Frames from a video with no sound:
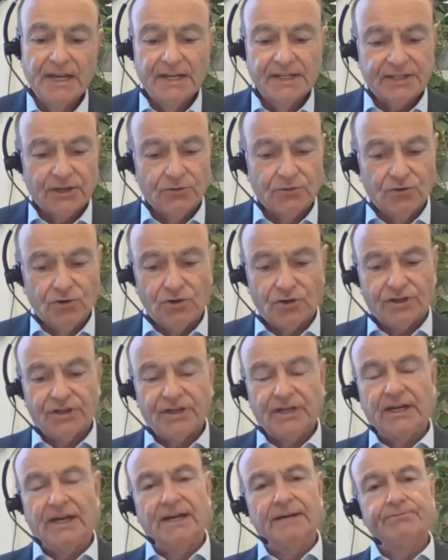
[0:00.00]
So look,
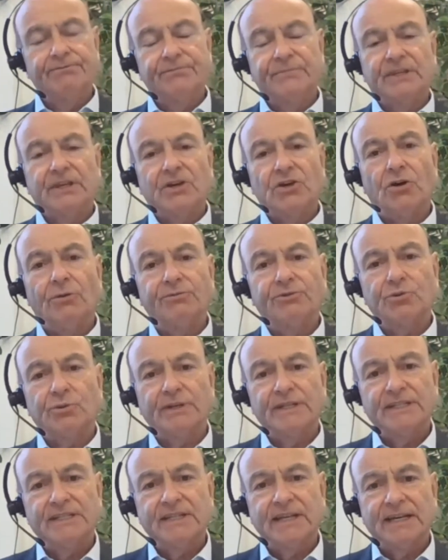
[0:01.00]

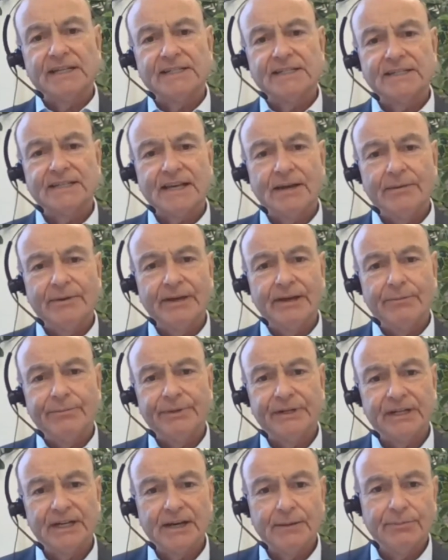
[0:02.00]
COP26 is coming up
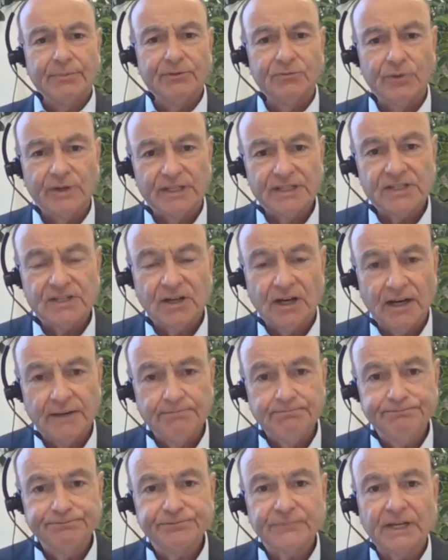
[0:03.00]
in a couple of weeks'
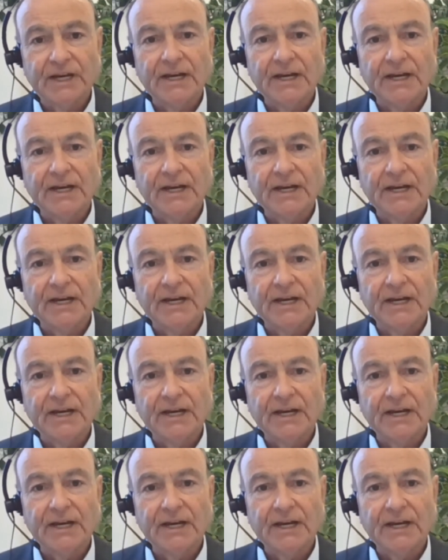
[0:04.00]
time.